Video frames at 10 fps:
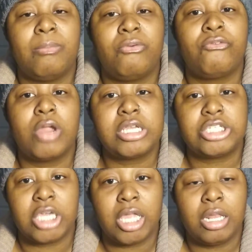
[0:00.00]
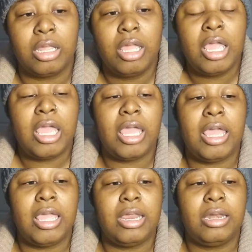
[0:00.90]
friction
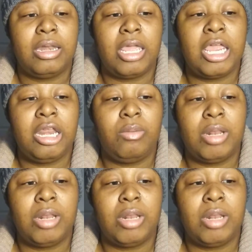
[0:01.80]
in any